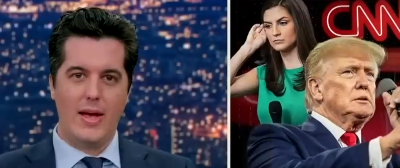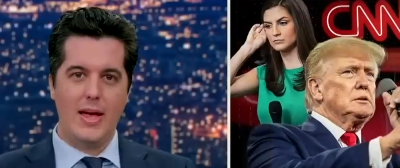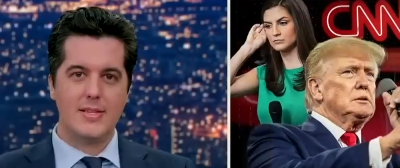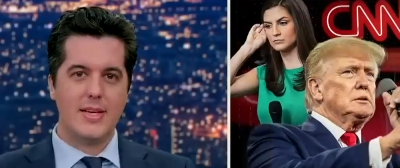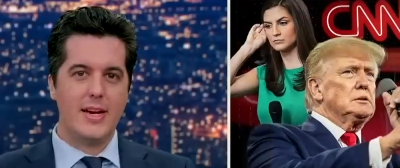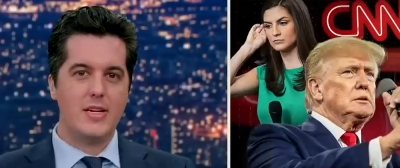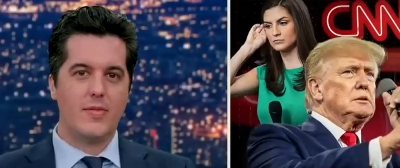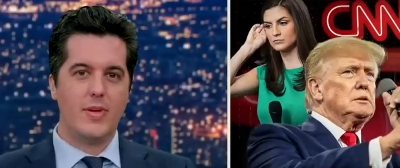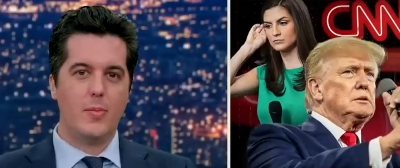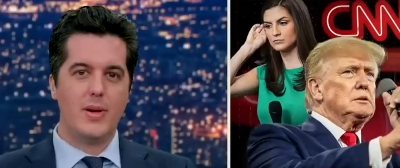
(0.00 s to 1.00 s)
Speaker 1: as that
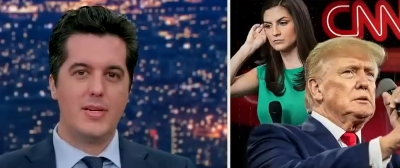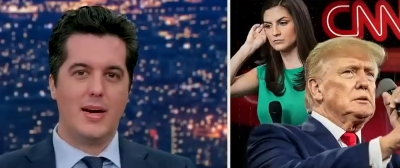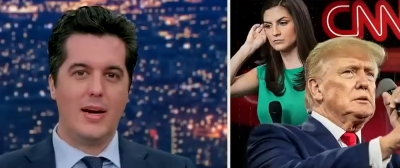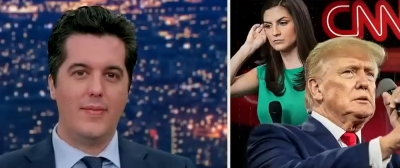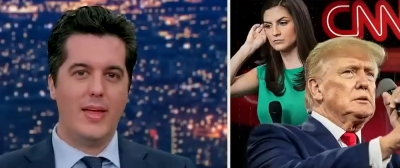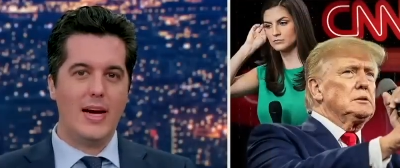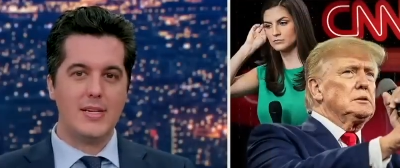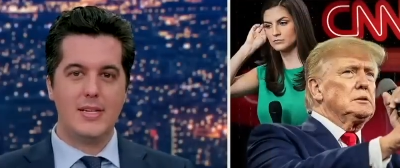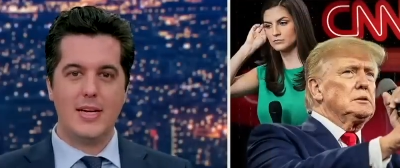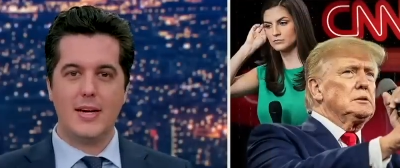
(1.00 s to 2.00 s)
interview went on, they
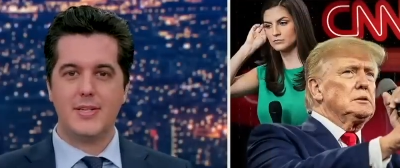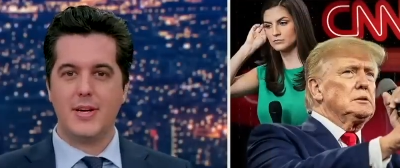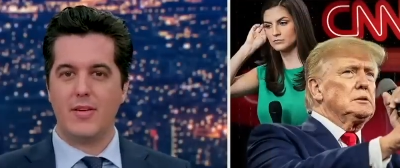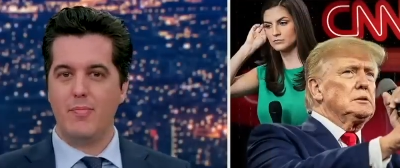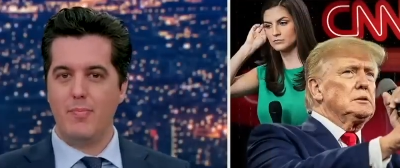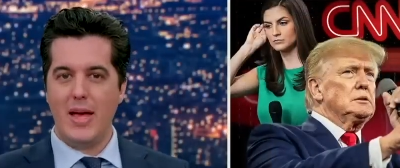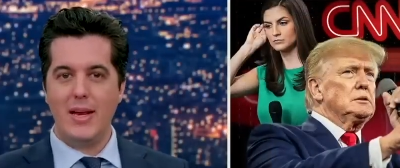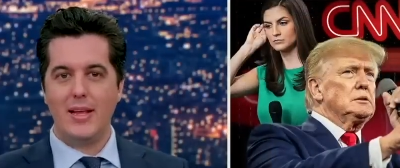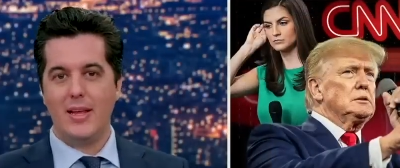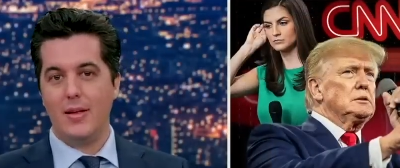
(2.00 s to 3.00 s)
actually touched on
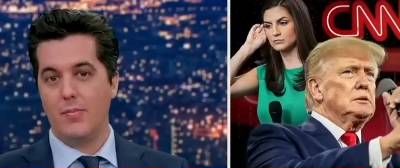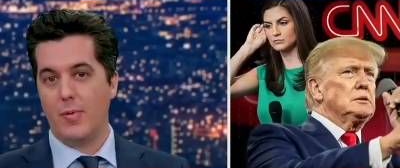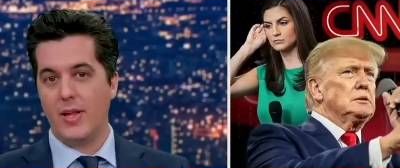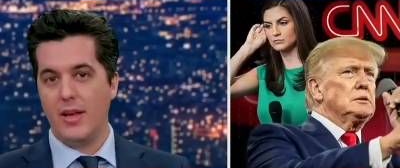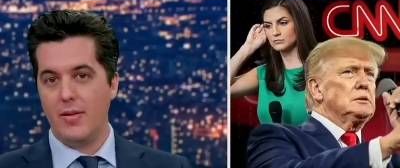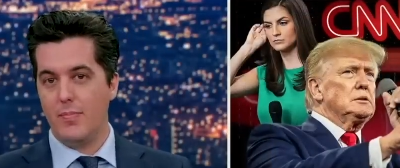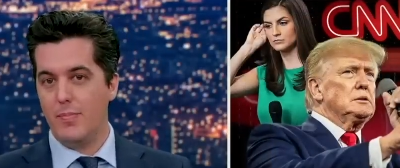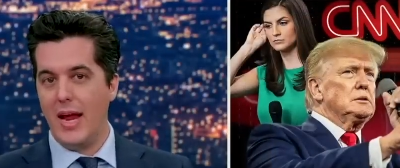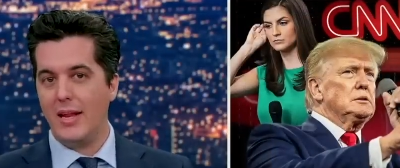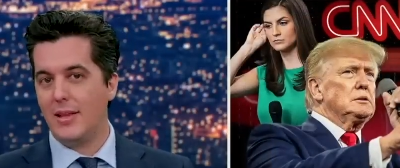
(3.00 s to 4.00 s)
many, really
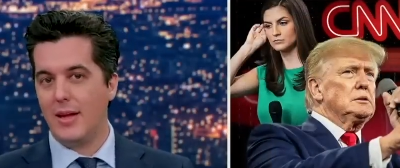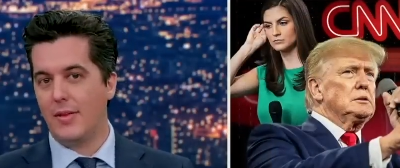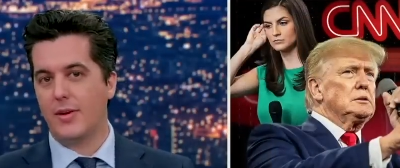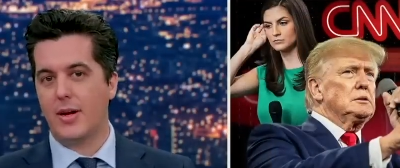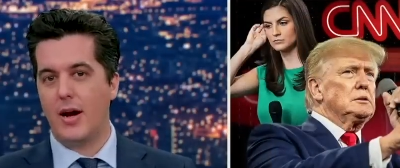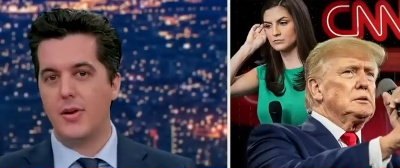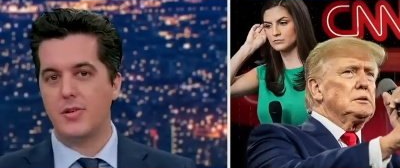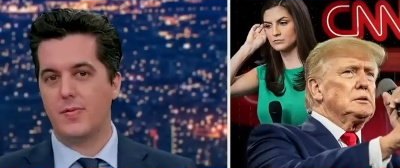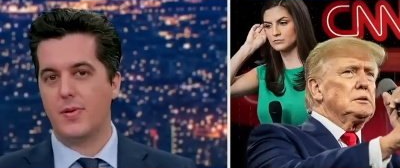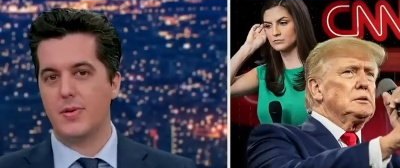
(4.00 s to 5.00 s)
mainly on the
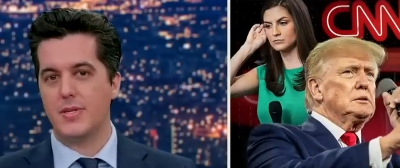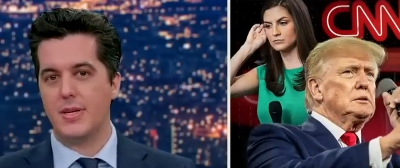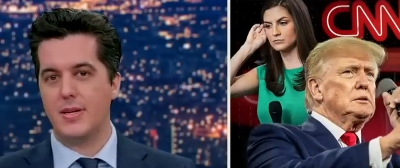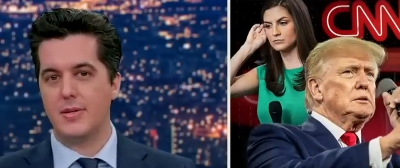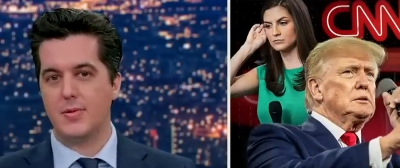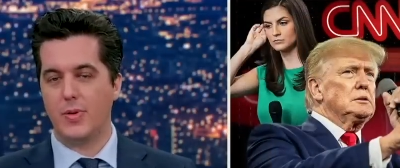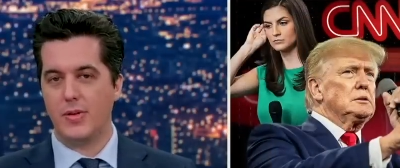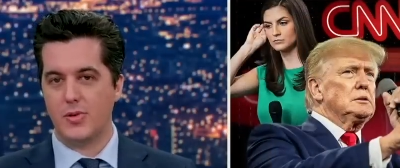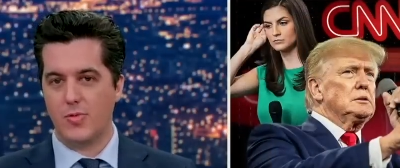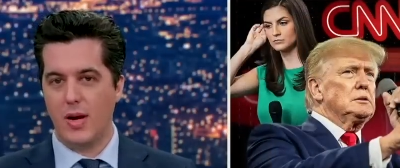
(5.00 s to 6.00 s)
controversies
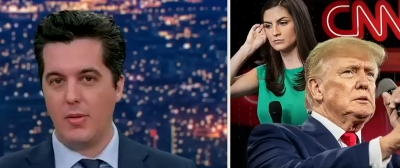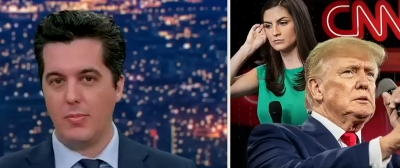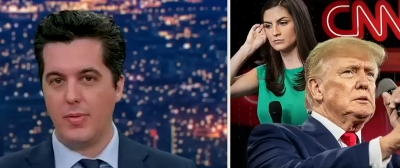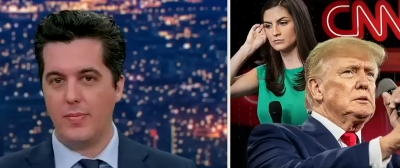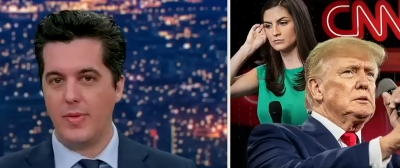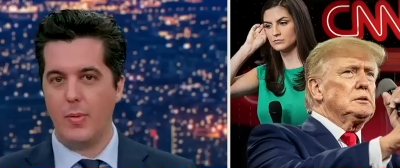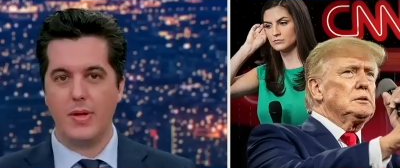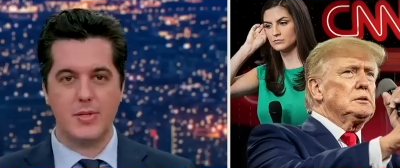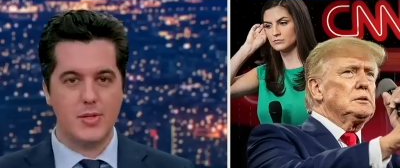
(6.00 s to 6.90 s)
with Trump. They went